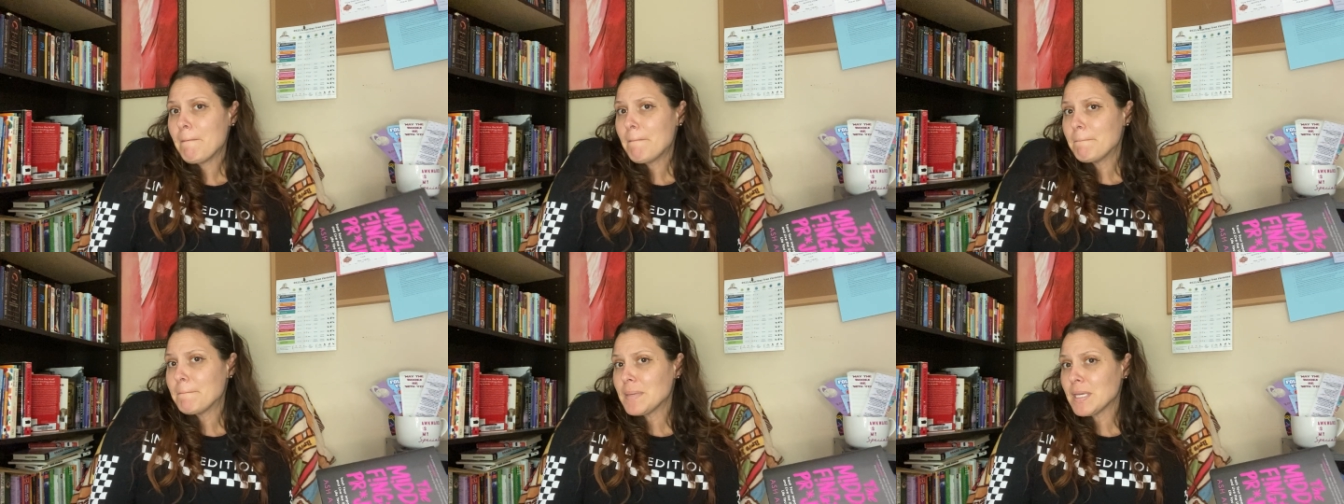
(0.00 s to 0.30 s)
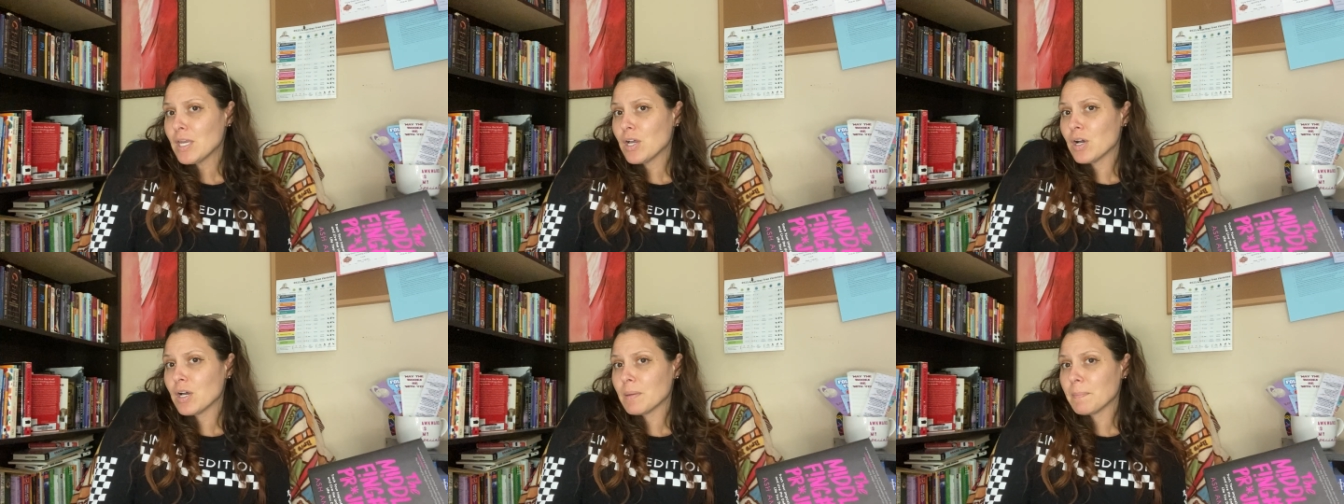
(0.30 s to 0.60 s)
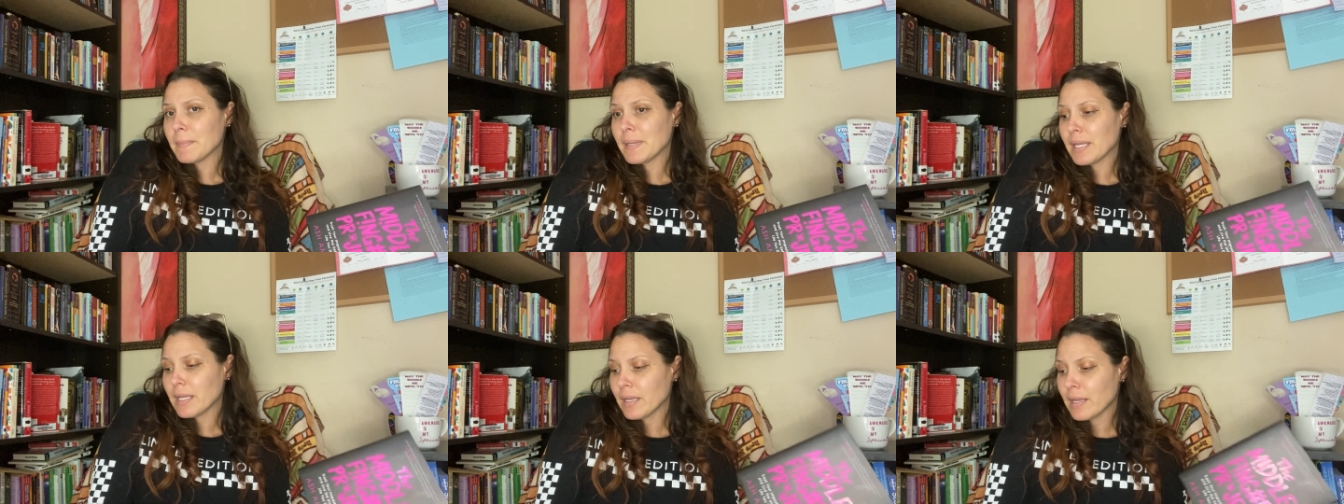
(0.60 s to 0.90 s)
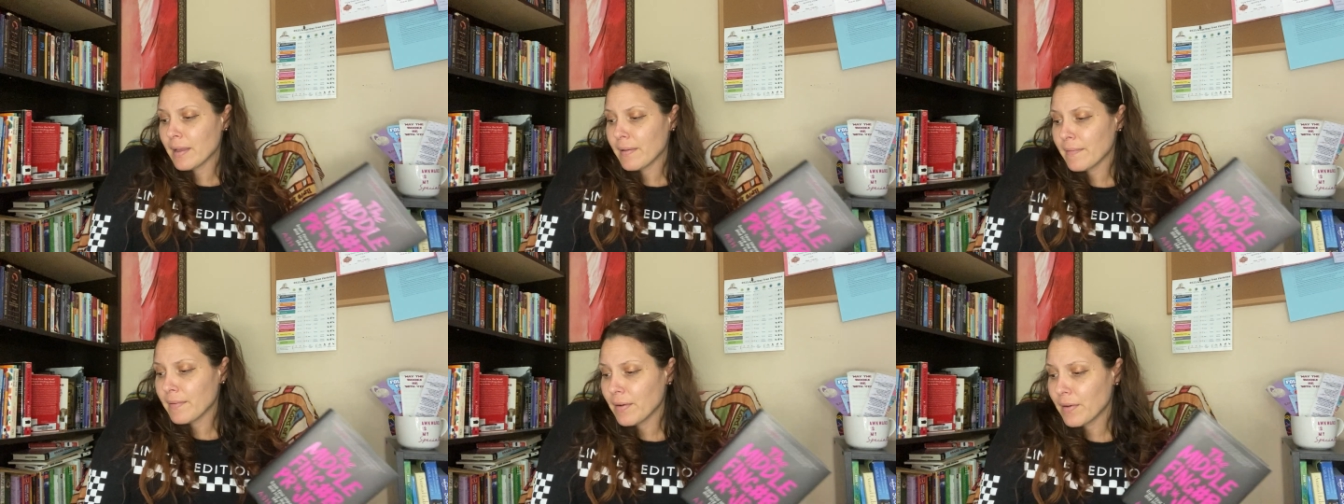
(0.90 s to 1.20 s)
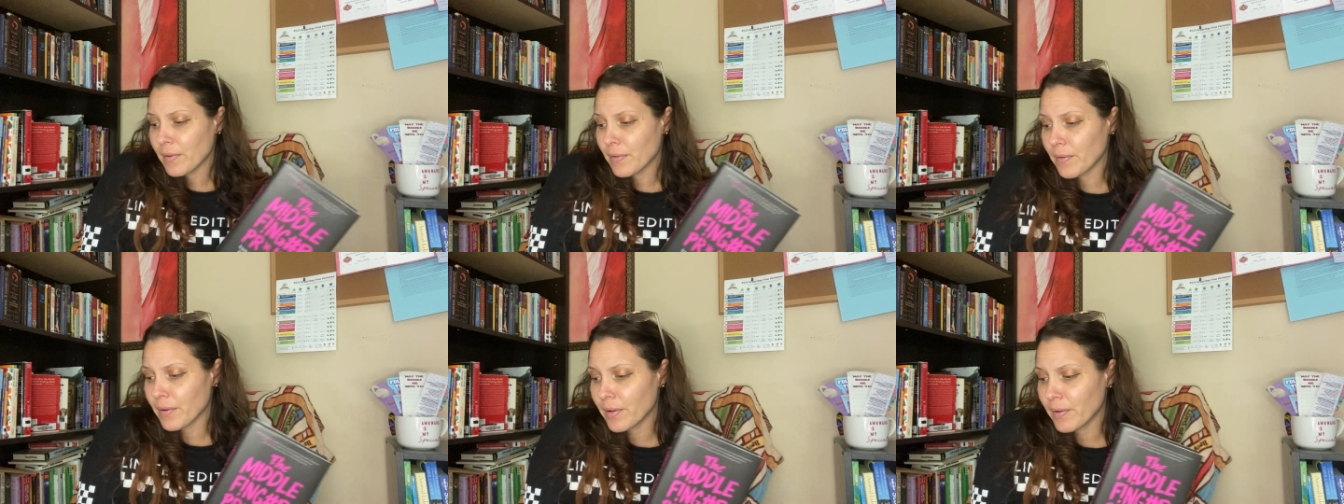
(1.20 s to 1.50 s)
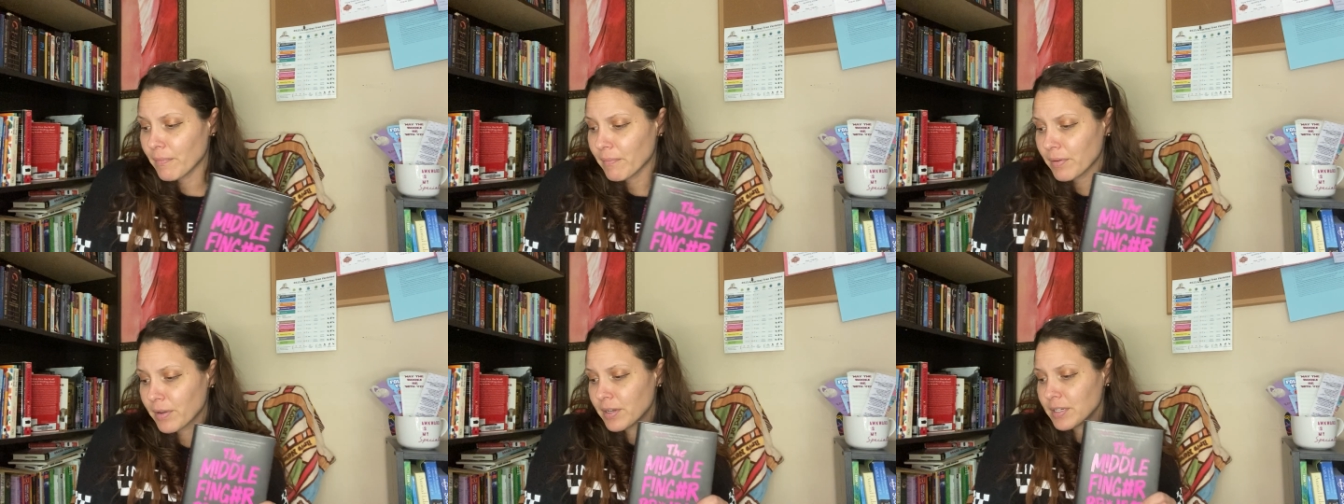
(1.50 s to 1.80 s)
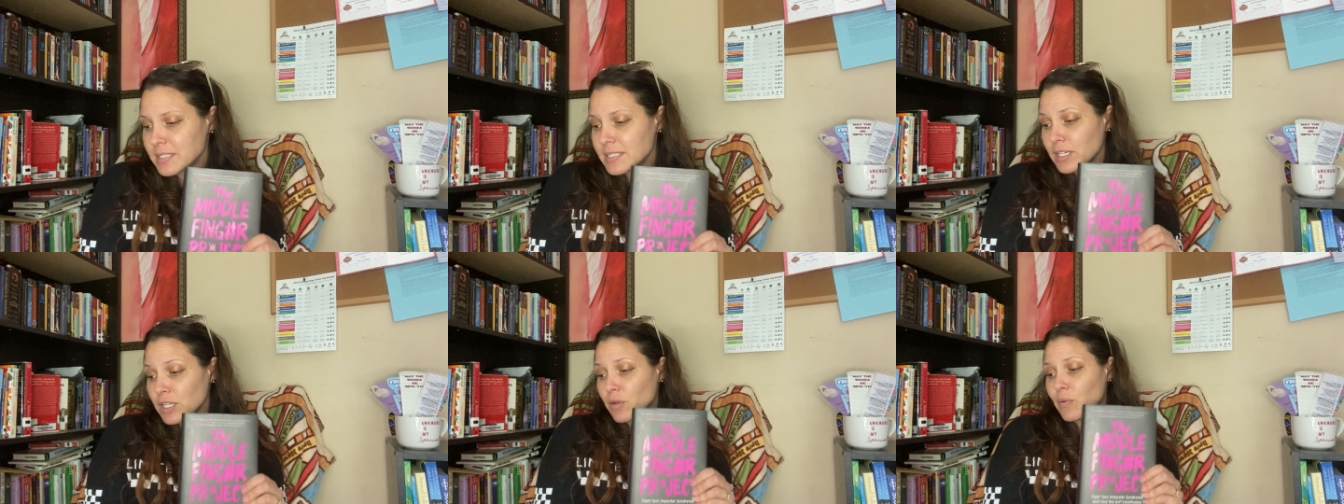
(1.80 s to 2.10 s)
beyond me. Don't know. Couldn't
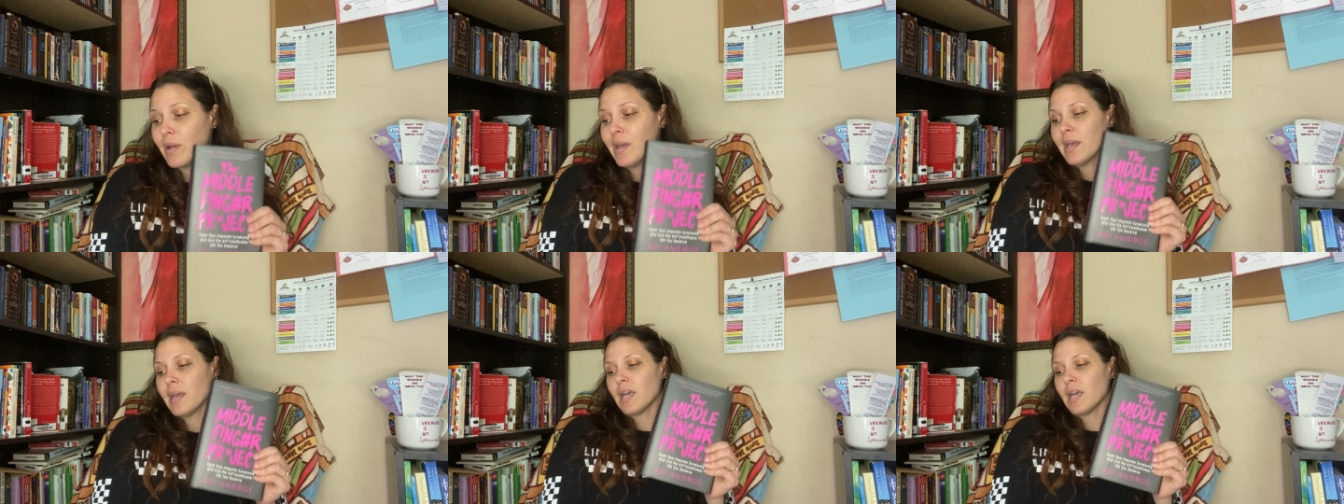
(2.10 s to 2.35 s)
tell you.